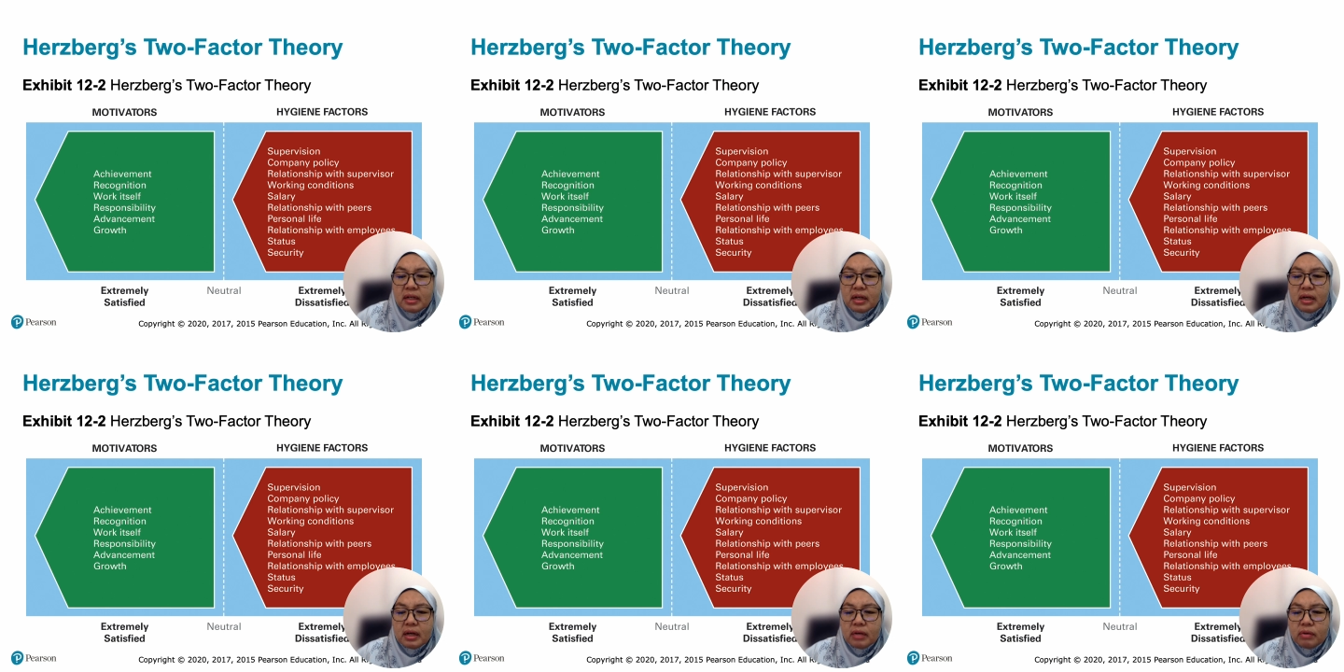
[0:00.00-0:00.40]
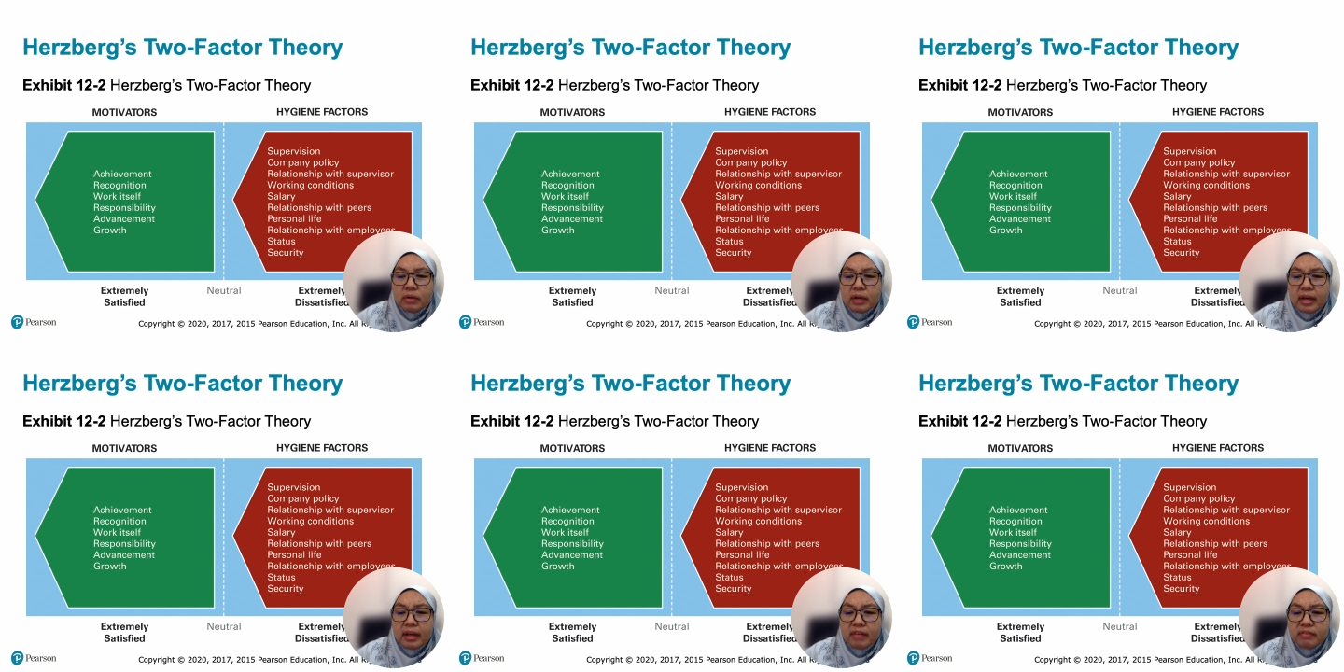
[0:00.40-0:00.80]

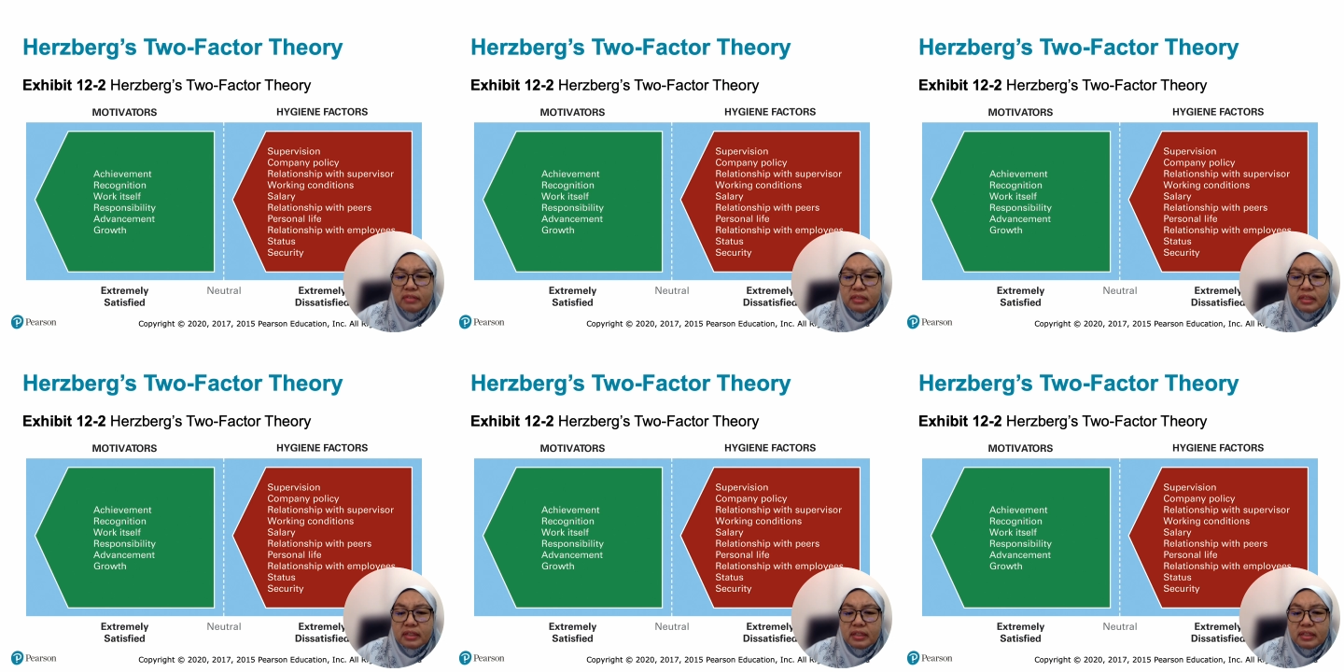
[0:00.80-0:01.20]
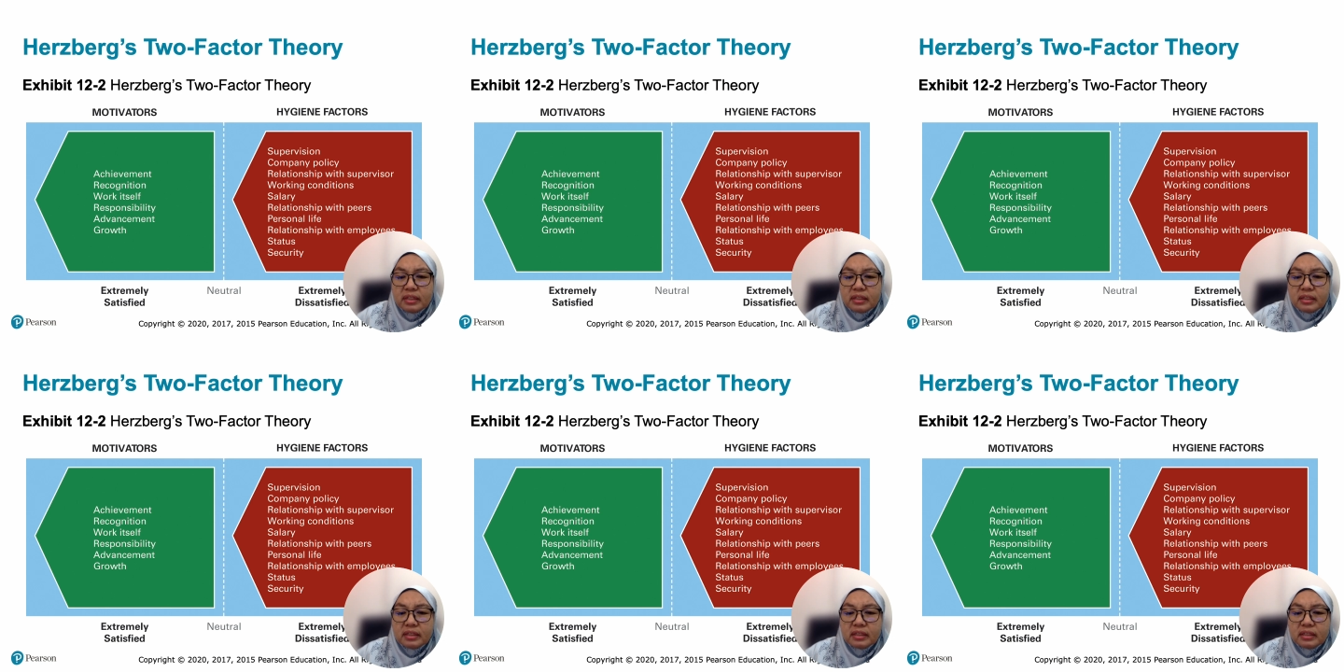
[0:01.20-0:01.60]
However, it
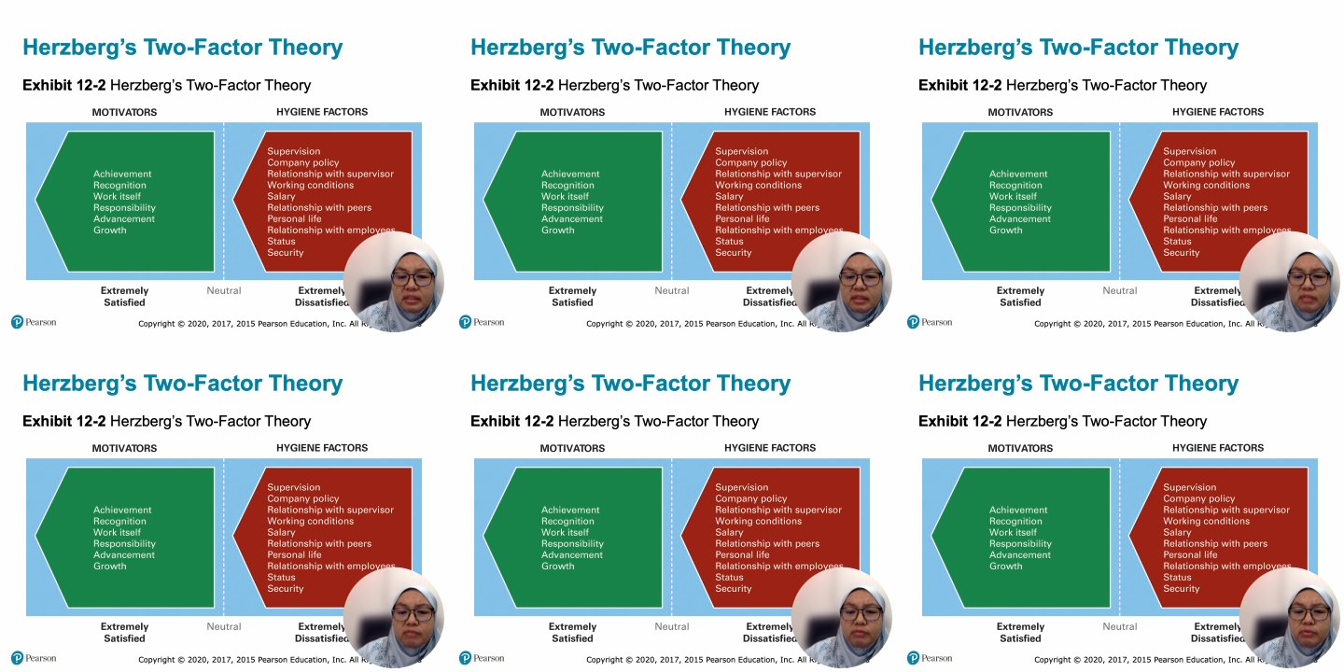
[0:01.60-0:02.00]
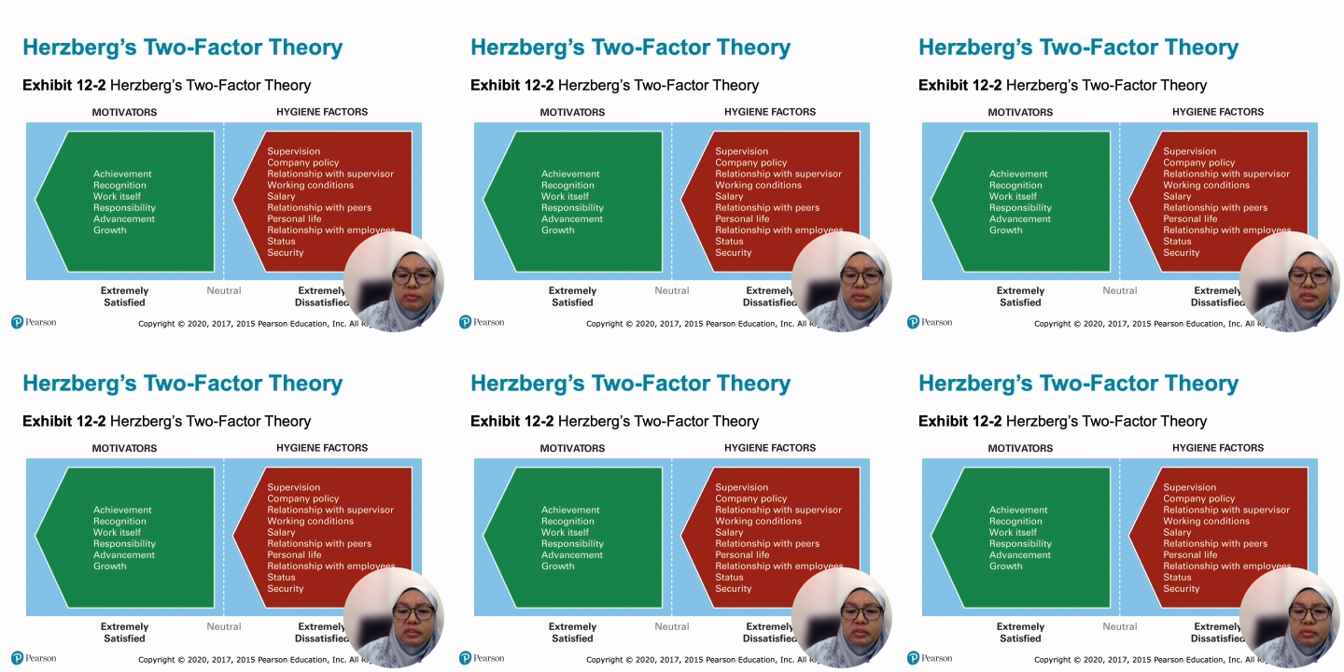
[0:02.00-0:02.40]
did
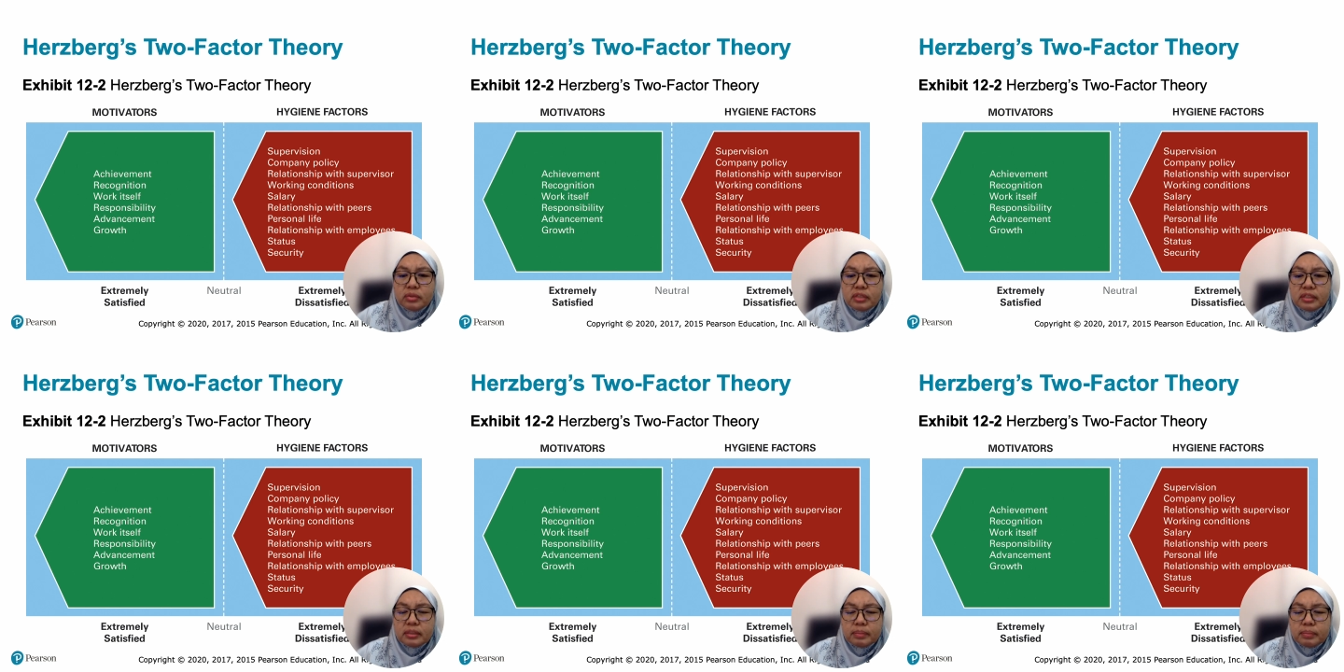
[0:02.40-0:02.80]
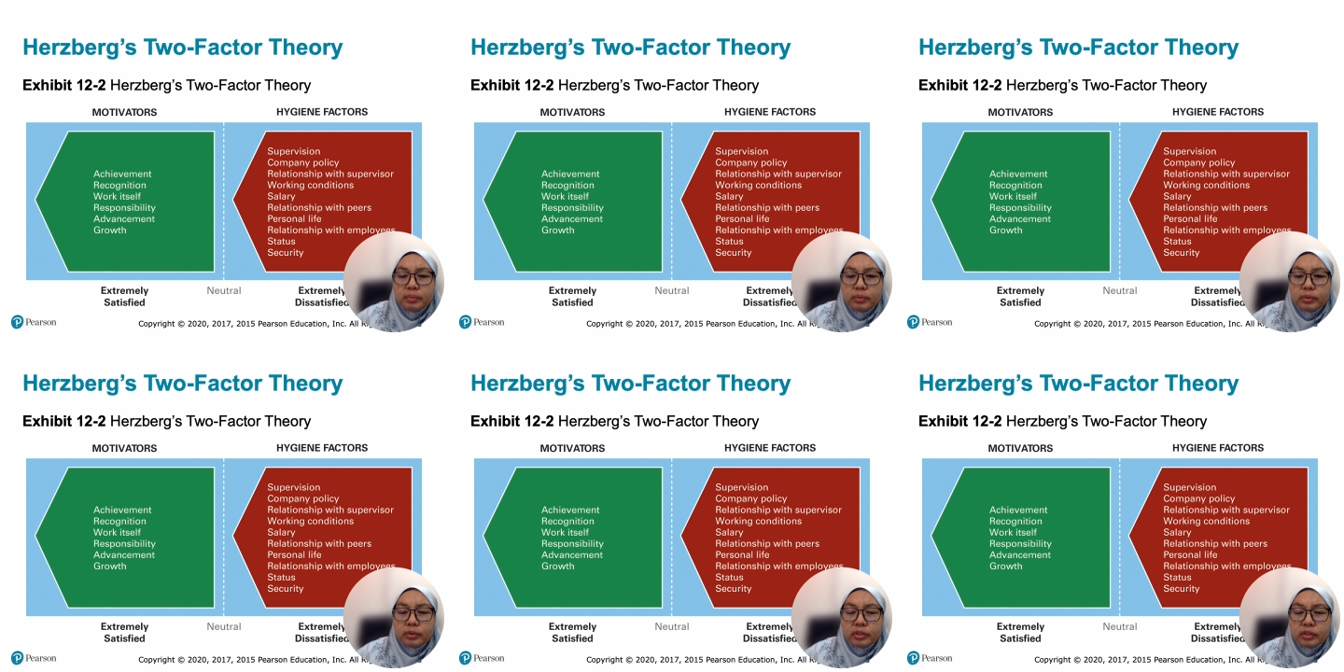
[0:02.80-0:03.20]
influence today's
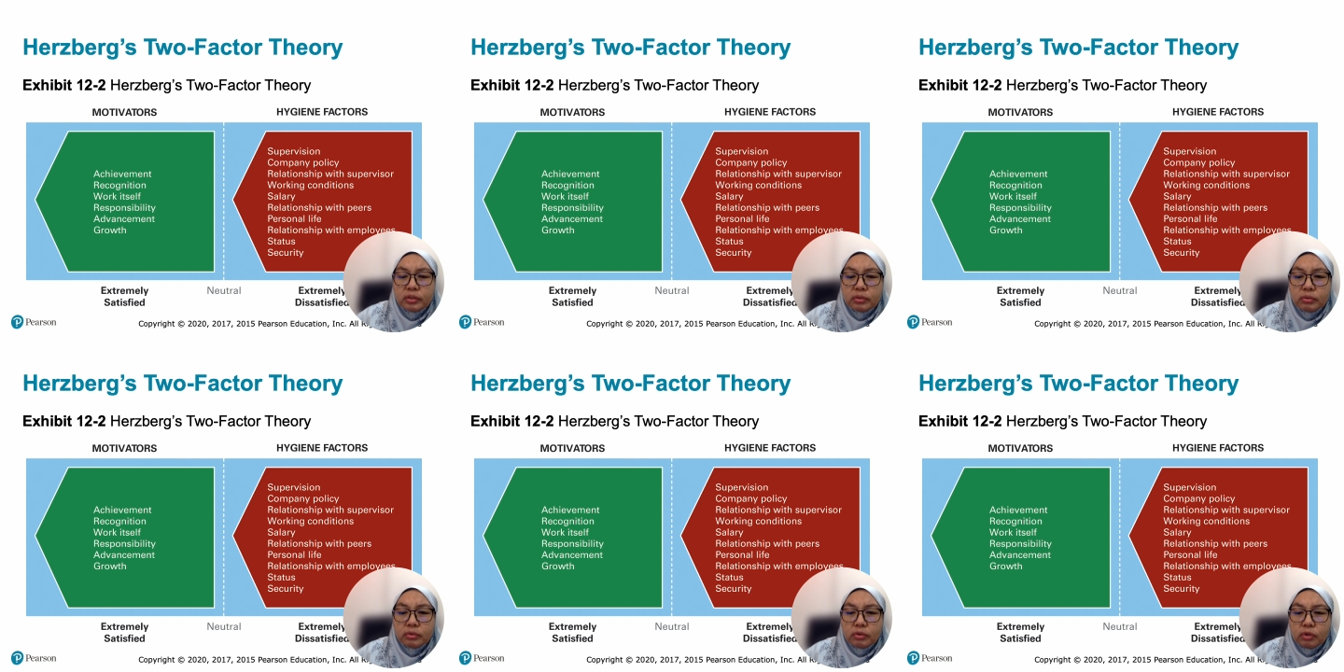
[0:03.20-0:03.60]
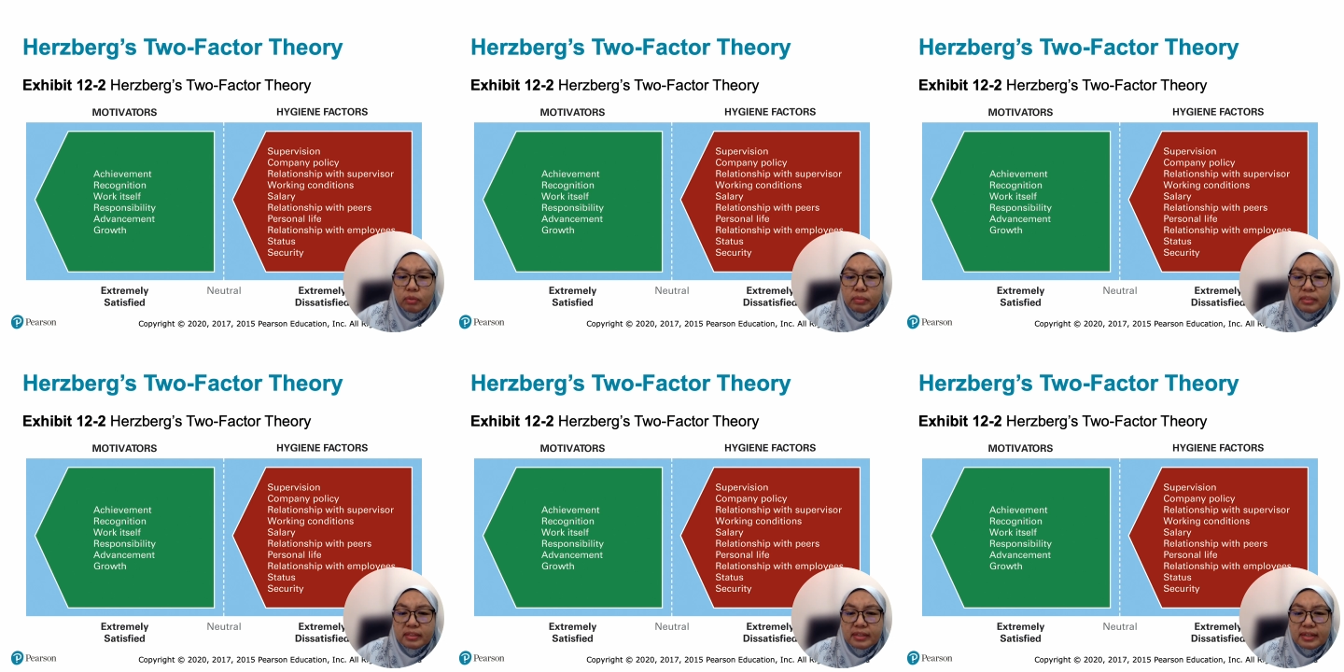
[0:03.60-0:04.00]
approach to job
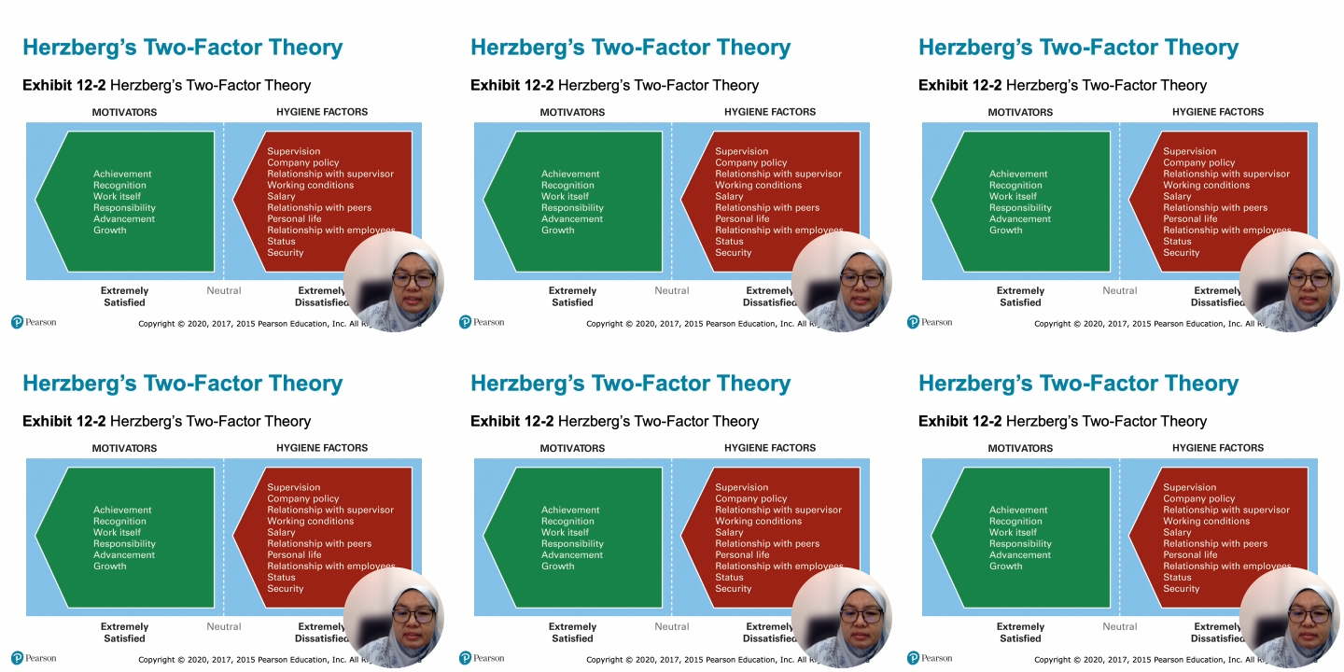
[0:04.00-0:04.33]
design.